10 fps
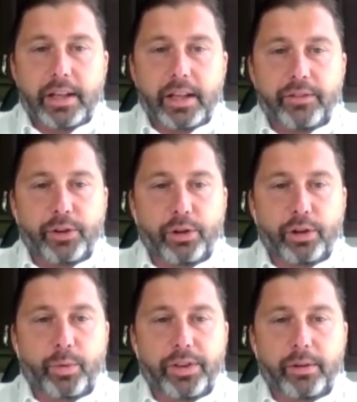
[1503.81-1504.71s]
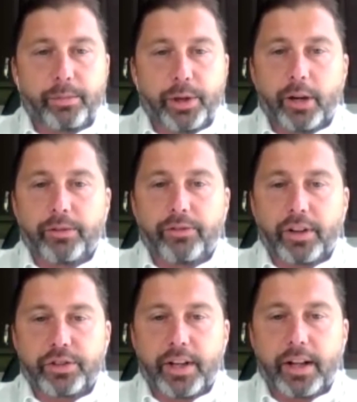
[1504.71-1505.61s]
And if you look within the procurement
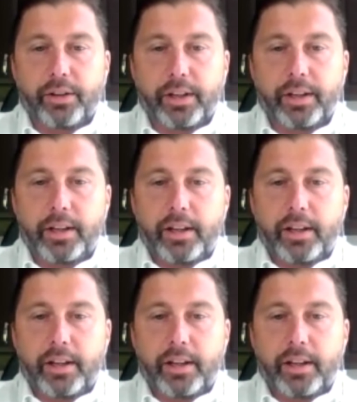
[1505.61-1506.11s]
functionality,